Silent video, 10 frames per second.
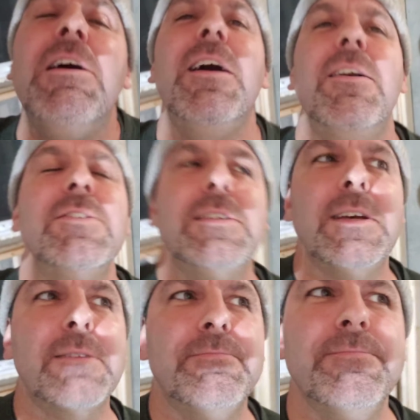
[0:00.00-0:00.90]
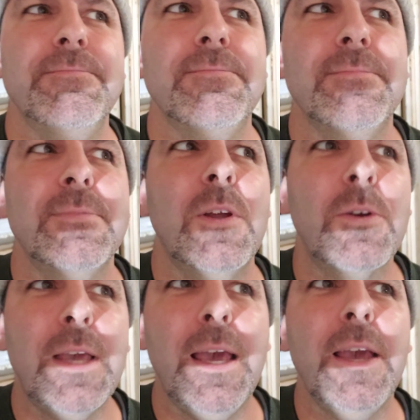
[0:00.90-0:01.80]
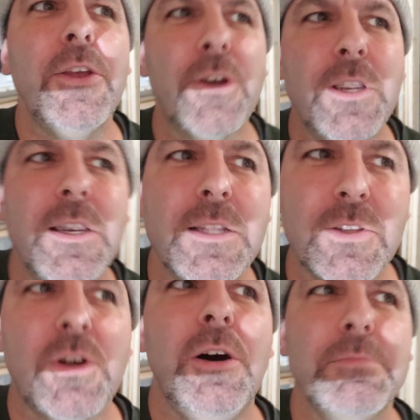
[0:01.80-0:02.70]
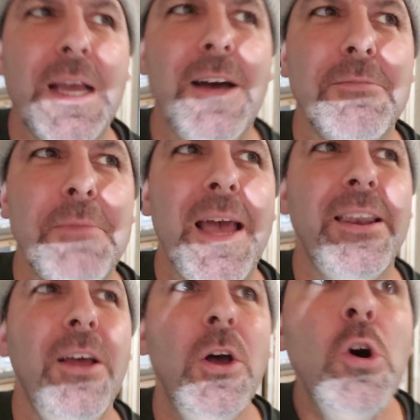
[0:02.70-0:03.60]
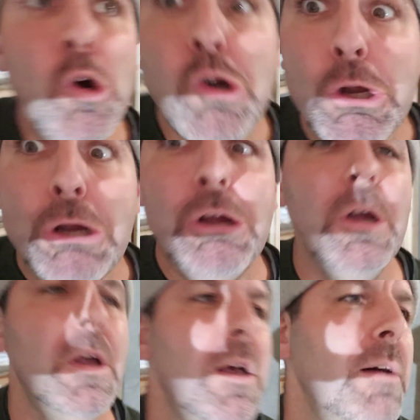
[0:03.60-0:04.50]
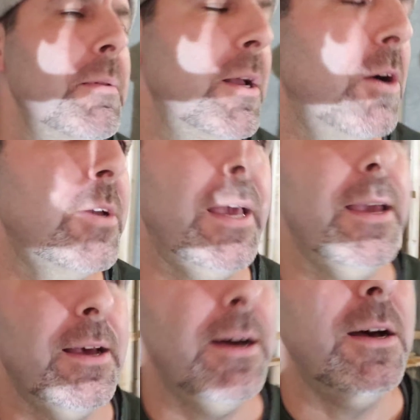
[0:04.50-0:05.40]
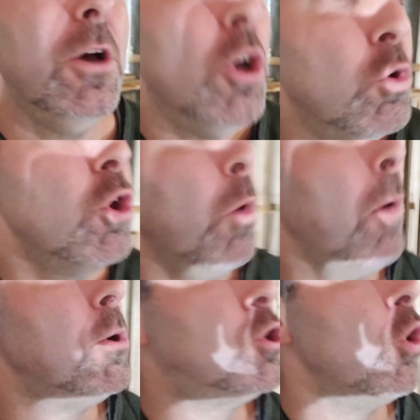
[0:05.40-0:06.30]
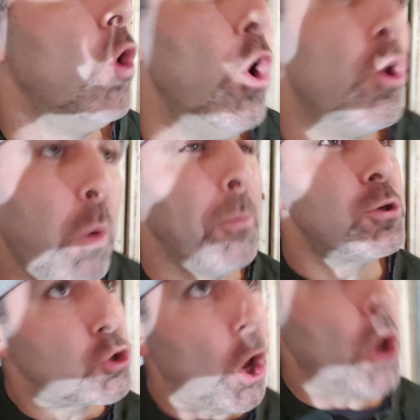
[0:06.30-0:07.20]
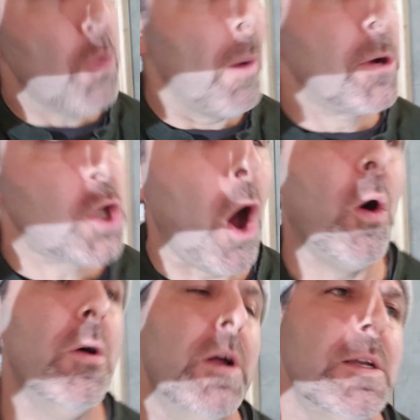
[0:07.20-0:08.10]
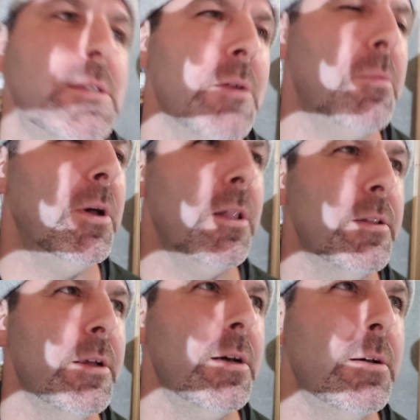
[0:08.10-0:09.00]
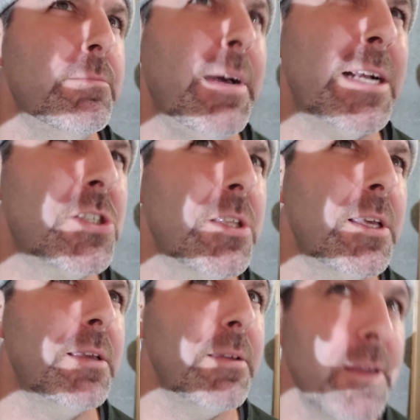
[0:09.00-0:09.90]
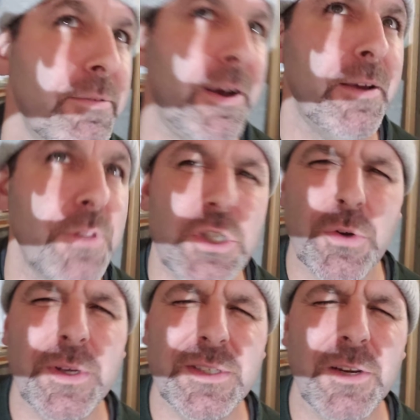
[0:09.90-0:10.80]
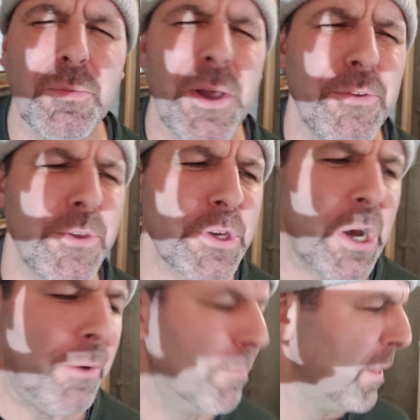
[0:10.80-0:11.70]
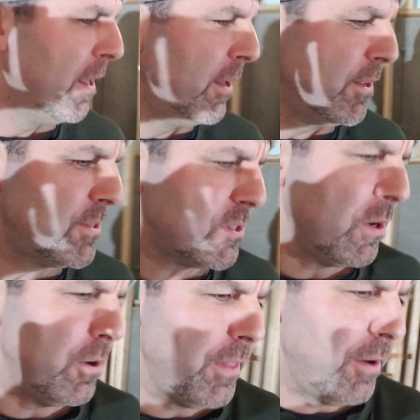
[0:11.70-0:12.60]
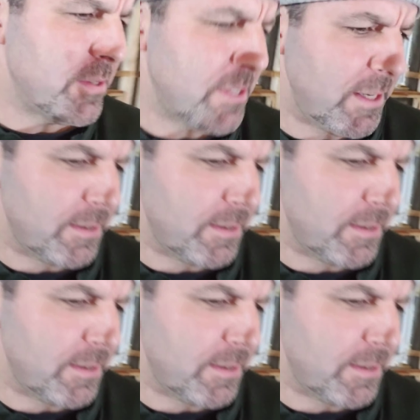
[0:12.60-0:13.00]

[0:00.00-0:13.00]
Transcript: And I was like, okay, you're gonna need to calm down, man. Oh yeah. I'm like, okay, what do you want me to do? You want me to stay? You want me to go? I said, well, actually, if I have the choice, I'd rather you go. So that was it.